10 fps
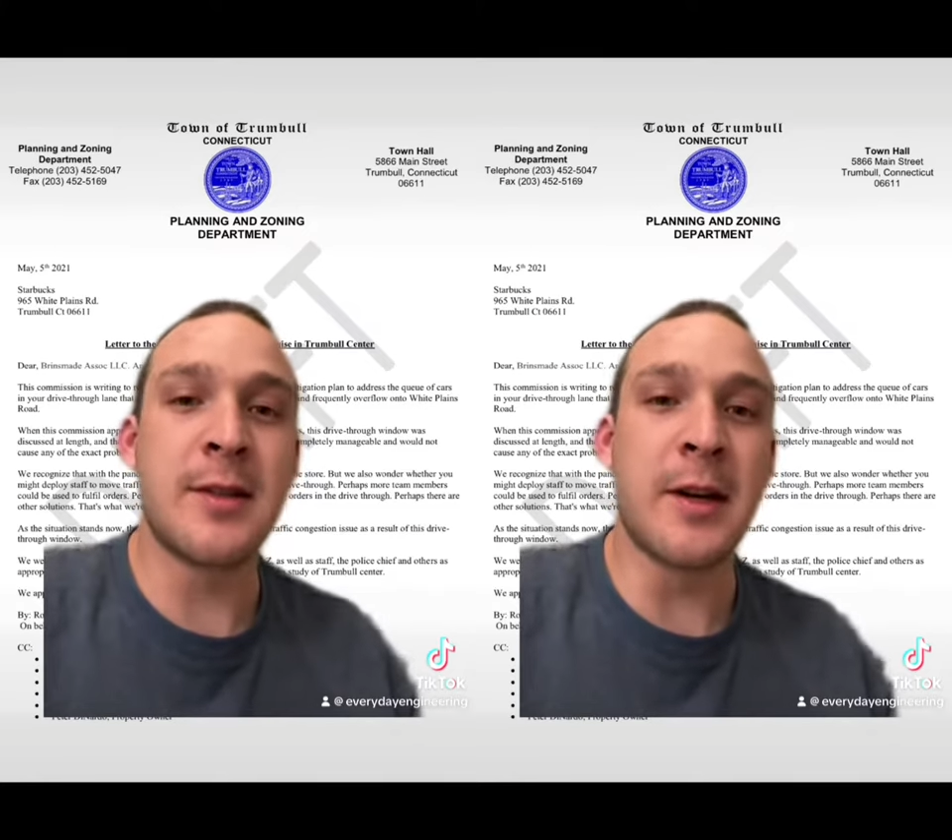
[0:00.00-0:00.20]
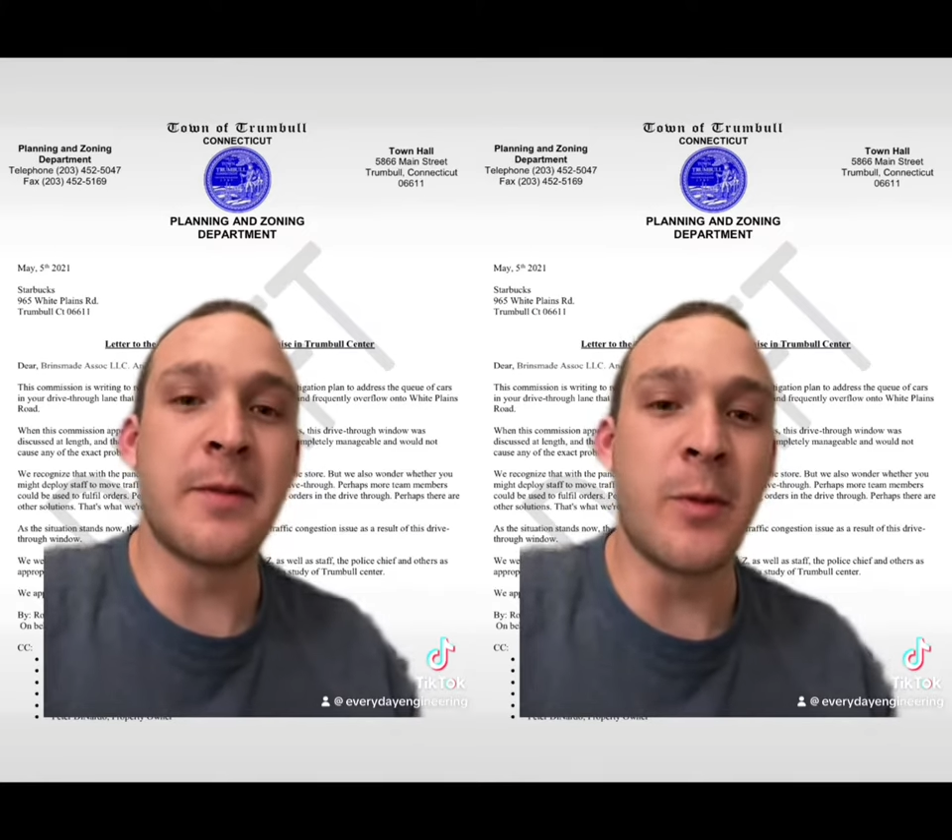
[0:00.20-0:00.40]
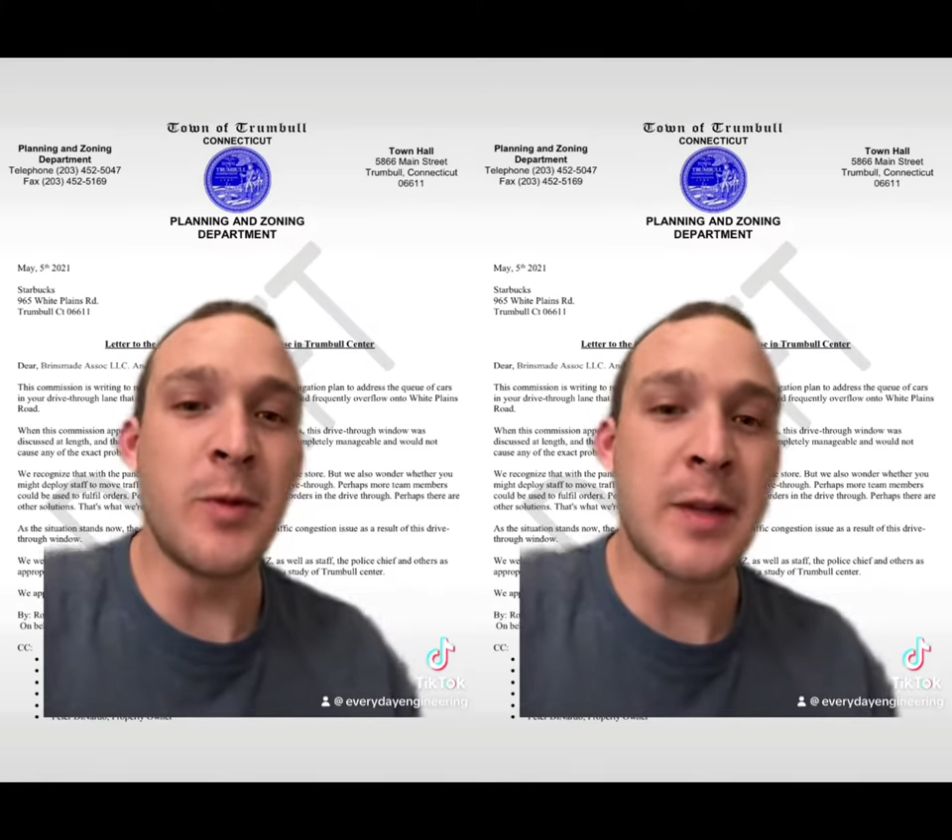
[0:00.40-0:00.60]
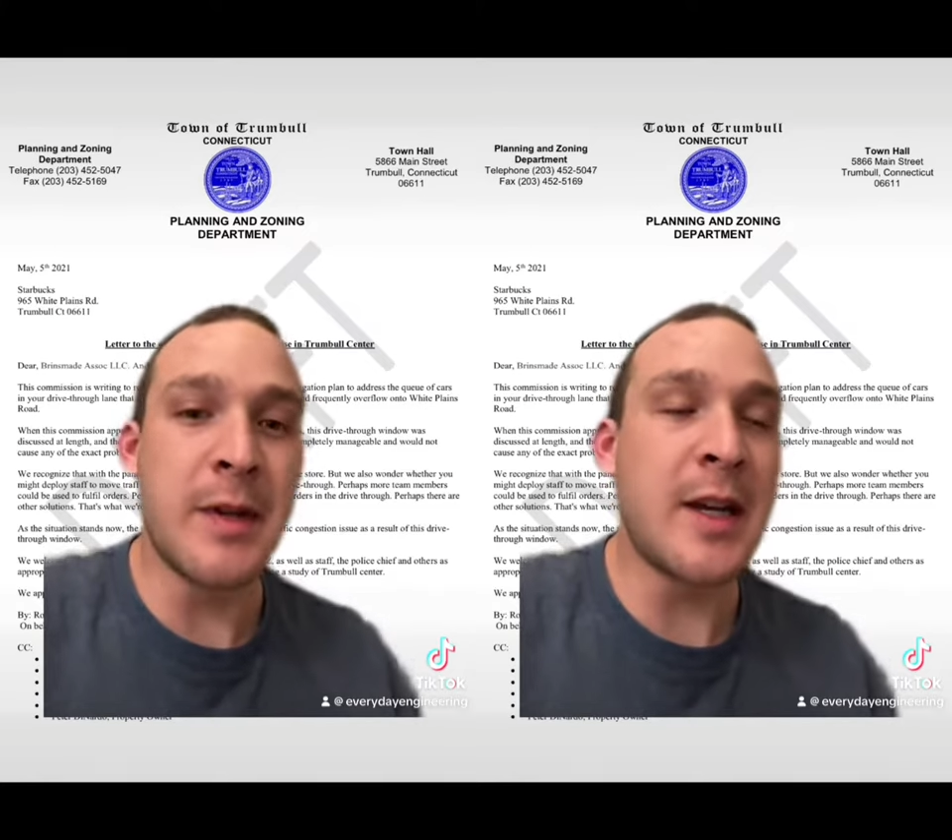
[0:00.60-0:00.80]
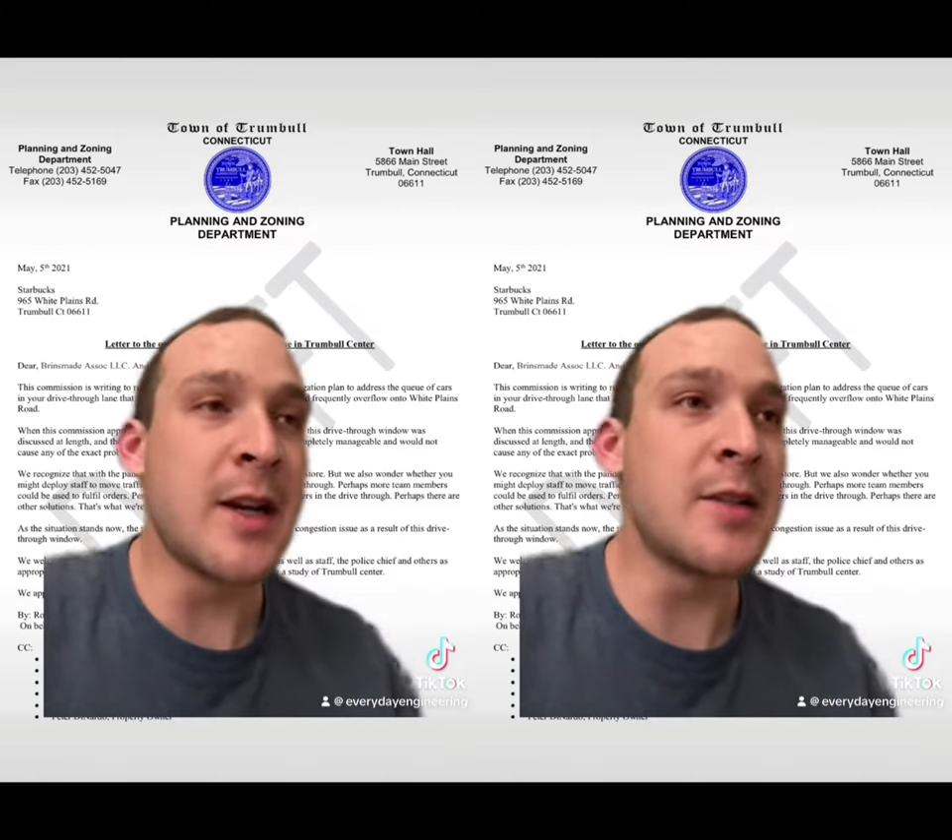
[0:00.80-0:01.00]
unfolding
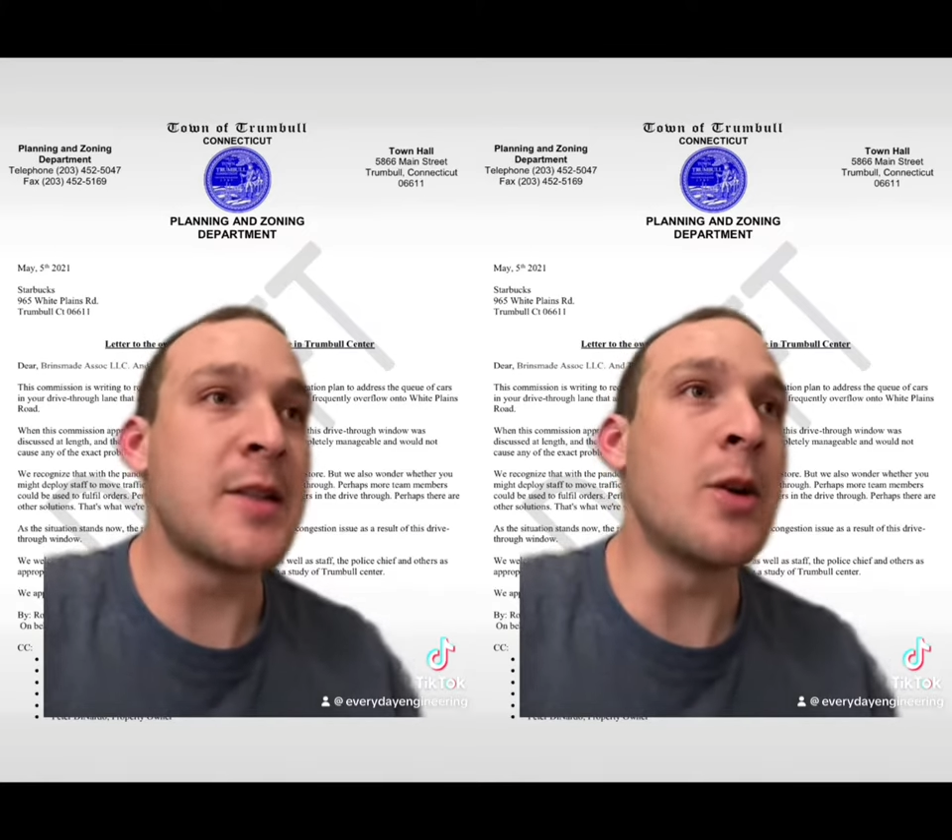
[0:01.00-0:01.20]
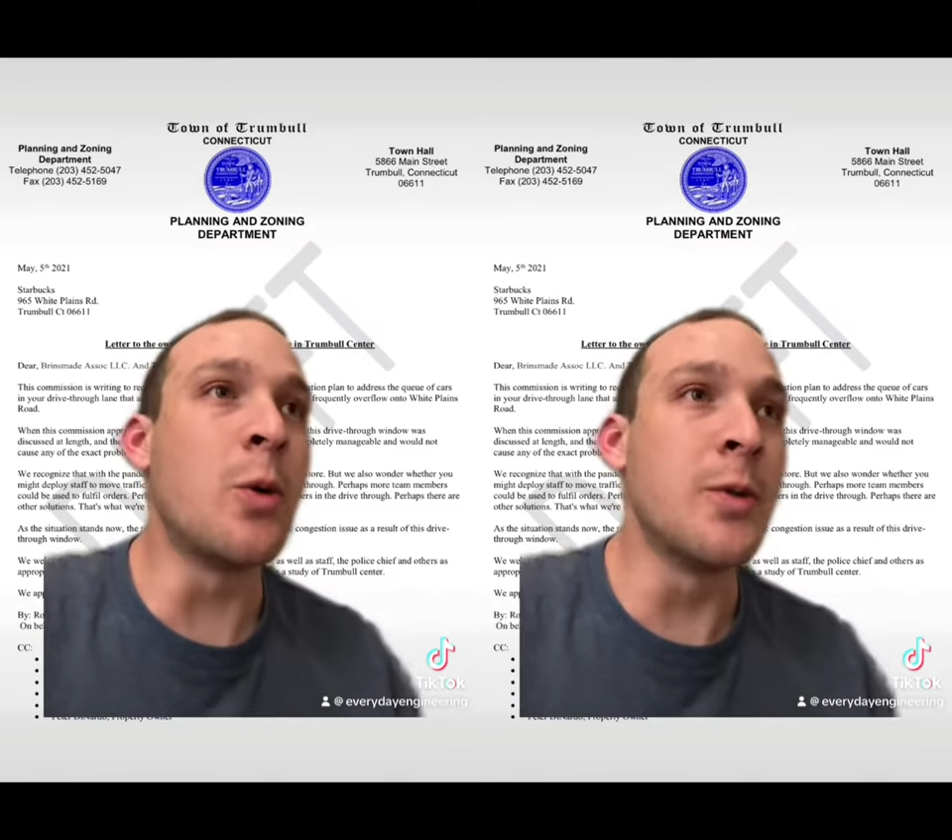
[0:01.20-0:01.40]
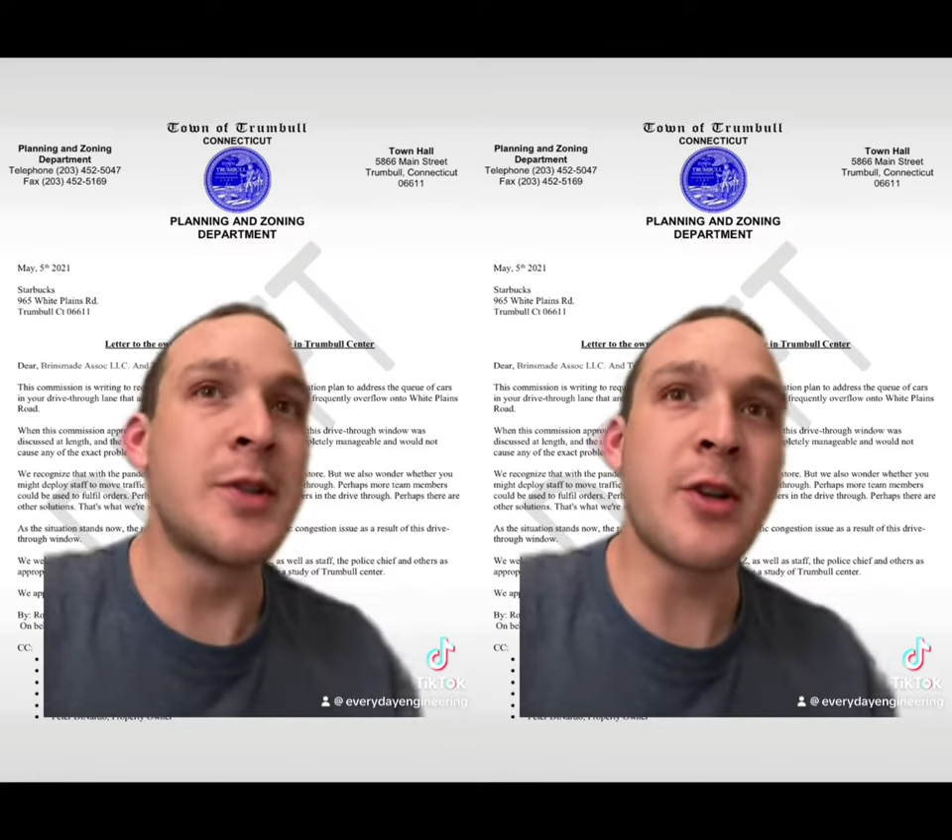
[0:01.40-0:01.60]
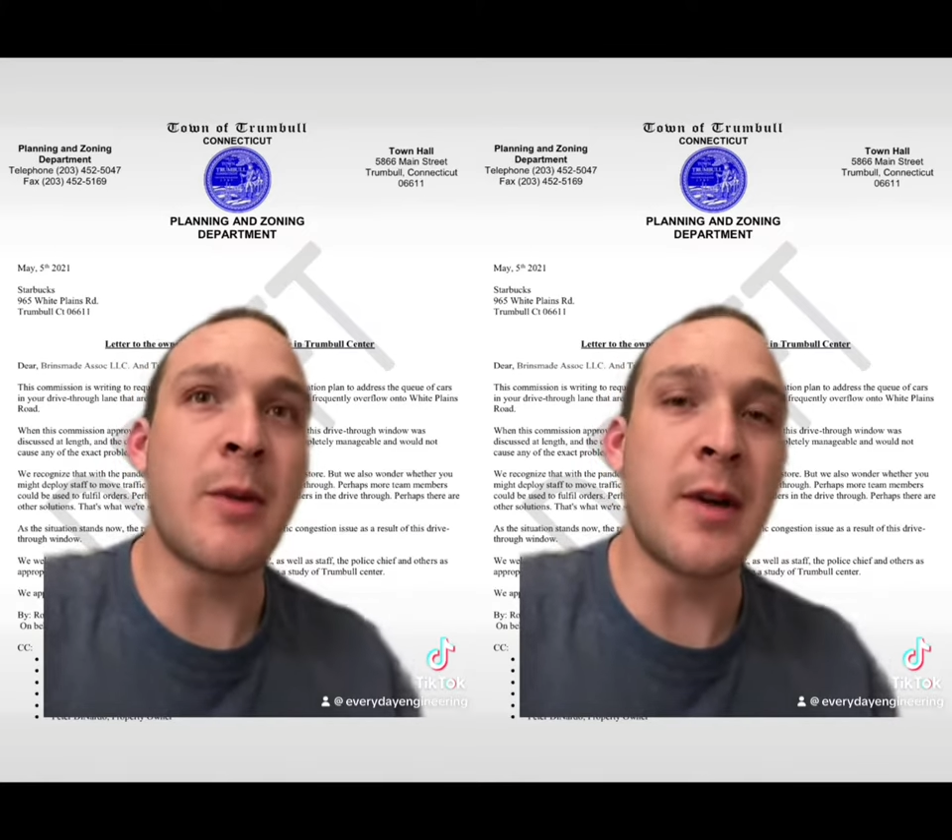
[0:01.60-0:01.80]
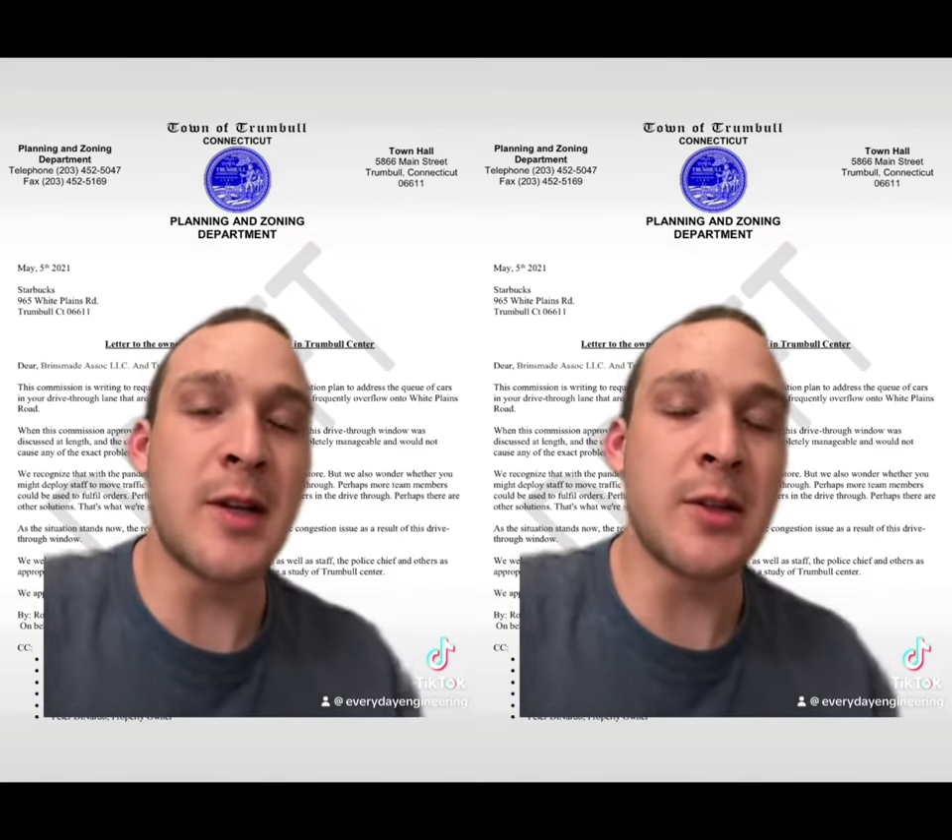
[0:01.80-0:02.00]
because the old
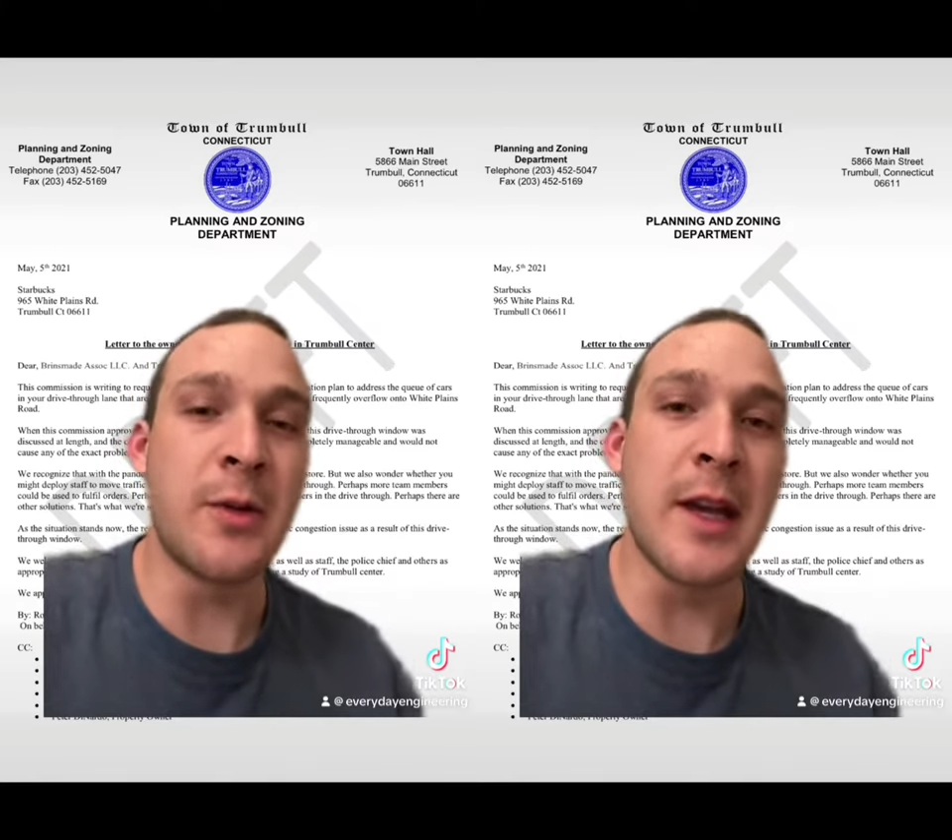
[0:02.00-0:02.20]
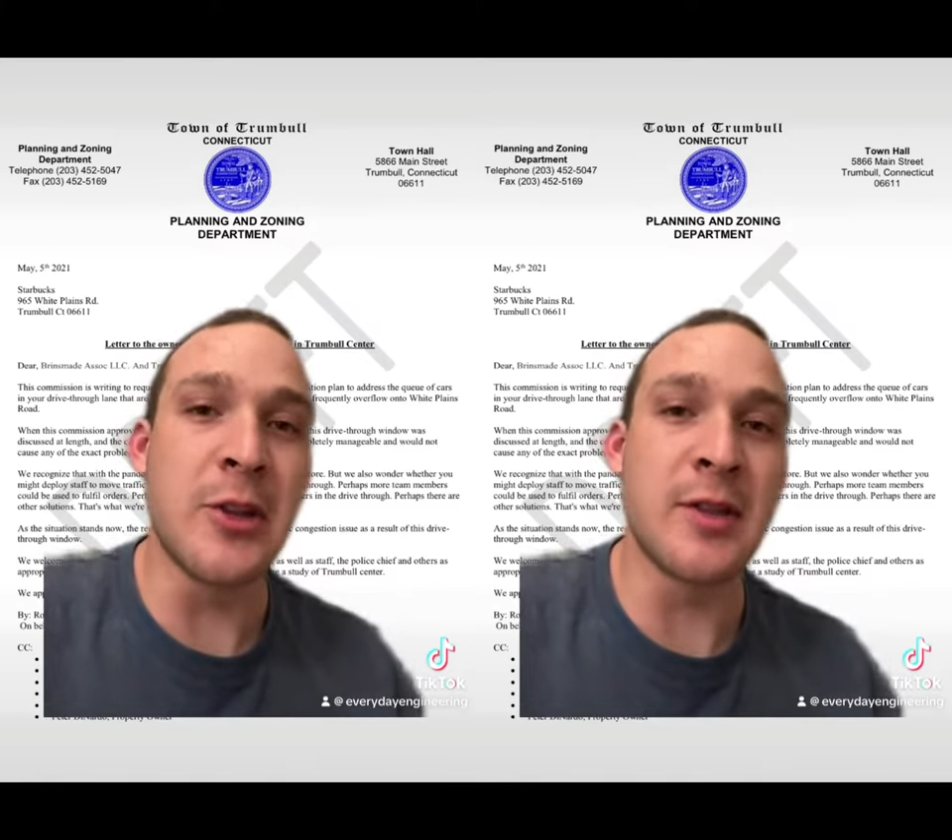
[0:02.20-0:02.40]
Starbucks location